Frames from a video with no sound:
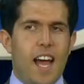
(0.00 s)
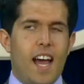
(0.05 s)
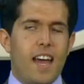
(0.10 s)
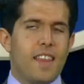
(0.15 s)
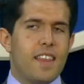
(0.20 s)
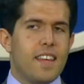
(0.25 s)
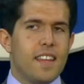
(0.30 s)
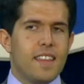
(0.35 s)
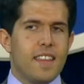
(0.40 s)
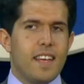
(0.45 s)
I
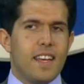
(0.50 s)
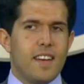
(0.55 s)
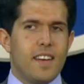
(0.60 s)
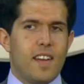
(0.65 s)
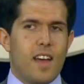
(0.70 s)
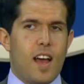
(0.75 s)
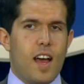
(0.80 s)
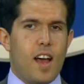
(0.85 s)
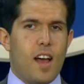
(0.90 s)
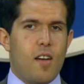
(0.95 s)
think that,
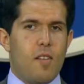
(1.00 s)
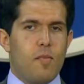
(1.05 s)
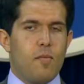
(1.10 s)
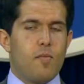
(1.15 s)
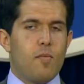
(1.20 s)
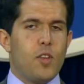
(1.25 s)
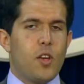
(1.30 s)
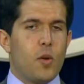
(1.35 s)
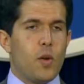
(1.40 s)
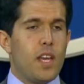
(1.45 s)

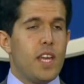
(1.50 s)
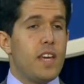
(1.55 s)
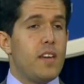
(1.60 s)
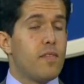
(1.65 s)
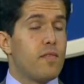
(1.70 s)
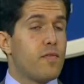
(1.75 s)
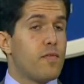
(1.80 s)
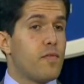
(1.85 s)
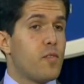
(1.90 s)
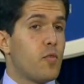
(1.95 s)

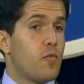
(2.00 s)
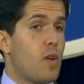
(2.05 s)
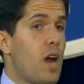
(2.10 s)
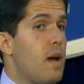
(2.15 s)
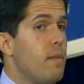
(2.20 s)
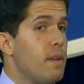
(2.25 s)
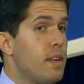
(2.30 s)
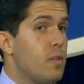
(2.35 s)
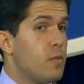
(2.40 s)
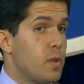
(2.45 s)
if
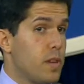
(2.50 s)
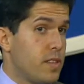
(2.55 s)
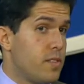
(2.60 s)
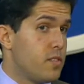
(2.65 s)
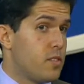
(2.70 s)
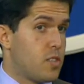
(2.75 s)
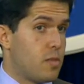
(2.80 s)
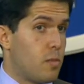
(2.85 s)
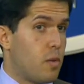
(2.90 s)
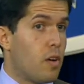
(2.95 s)
Romney
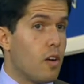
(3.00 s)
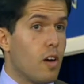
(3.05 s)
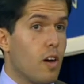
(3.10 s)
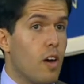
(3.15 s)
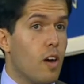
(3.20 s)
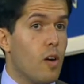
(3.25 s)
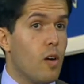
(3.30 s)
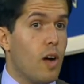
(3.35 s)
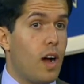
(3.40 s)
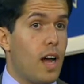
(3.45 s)
wins
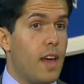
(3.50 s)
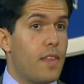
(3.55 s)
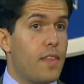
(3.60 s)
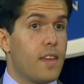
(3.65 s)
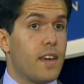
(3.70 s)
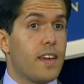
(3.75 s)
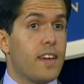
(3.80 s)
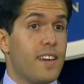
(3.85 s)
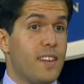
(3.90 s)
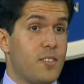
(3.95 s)
tomorrow, I
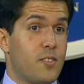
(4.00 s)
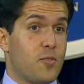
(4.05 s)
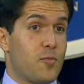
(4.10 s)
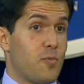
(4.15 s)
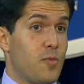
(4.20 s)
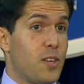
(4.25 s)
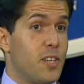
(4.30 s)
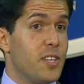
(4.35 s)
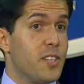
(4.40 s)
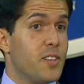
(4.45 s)
think it's a
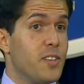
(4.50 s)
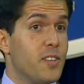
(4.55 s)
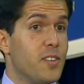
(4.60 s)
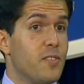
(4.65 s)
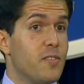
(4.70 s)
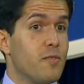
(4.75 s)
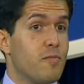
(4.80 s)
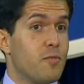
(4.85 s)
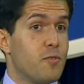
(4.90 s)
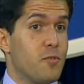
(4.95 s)

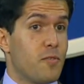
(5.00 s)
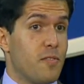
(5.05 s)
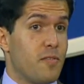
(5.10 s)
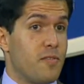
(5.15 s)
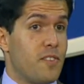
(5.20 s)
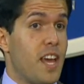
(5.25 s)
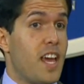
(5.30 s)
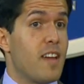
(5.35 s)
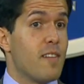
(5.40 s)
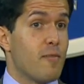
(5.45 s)
real sort
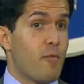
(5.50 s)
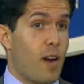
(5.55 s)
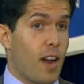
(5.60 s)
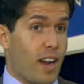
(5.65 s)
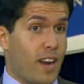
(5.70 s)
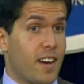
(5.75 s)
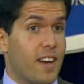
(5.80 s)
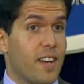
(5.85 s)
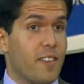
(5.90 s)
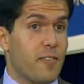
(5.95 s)
of day of
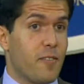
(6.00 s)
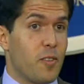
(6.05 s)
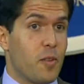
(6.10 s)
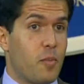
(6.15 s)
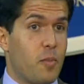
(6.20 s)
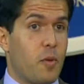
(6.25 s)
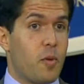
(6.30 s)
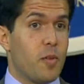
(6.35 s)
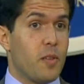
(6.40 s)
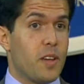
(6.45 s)
reckoning for the
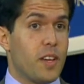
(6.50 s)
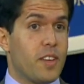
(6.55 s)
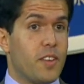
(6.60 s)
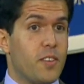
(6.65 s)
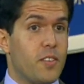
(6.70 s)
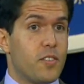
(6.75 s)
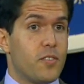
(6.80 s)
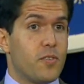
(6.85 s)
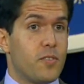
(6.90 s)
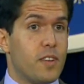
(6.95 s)
polling
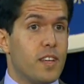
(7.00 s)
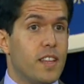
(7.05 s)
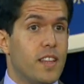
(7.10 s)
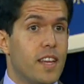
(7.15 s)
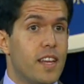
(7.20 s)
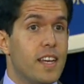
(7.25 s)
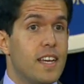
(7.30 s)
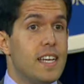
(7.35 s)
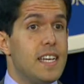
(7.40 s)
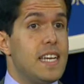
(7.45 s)
industry
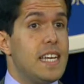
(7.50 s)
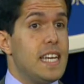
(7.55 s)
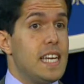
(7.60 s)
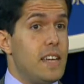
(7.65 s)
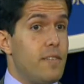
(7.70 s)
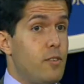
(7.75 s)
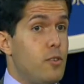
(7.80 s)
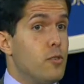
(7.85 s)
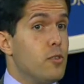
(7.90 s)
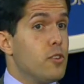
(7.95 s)
that
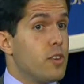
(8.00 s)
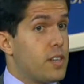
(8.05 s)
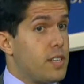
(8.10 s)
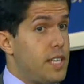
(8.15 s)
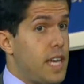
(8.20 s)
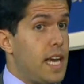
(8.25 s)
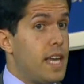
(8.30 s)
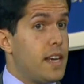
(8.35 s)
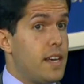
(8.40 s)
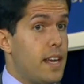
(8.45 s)
if you look
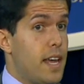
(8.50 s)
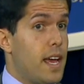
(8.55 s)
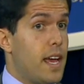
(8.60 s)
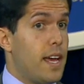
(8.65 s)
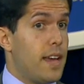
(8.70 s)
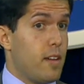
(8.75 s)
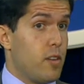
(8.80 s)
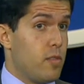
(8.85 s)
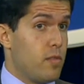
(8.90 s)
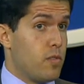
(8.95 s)
day to
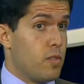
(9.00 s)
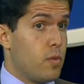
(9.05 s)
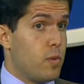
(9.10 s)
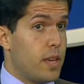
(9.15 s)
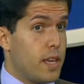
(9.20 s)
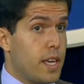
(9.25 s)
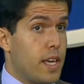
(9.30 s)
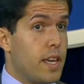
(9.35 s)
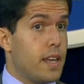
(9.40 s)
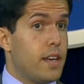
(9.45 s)
day over the
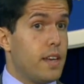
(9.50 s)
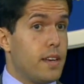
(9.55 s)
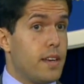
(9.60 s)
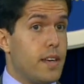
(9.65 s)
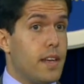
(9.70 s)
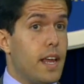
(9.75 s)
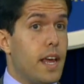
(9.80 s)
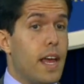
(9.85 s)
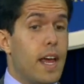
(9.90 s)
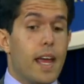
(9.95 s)
weekend and
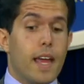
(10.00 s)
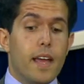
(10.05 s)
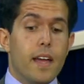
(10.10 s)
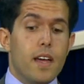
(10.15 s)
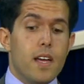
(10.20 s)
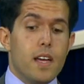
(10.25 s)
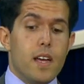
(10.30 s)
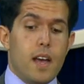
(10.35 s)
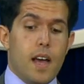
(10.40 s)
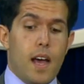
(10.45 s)
today,
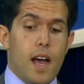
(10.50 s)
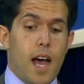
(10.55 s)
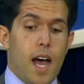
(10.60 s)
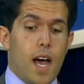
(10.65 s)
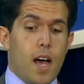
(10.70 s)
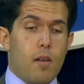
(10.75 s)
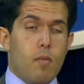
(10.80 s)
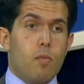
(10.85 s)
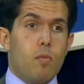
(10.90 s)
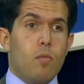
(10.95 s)

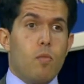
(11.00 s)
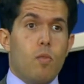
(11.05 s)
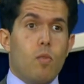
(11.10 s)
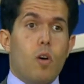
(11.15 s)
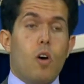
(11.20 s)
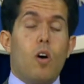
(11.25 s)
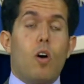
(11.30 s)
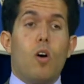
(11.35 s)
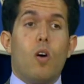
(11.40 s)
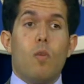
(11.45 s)

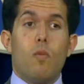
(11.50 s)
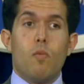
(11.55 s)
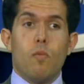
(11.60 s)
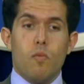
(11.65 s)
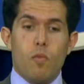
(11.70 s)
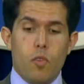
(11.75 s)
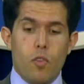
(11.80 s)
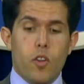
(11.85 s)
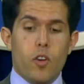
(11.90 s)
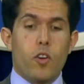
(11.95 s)

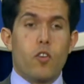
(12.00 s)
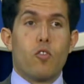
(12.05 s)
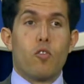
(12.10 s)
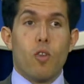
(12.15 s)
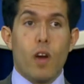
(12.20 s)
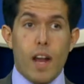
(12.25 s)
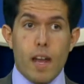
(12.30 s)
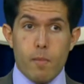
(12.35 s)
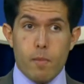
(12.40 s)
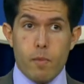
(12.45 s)
the great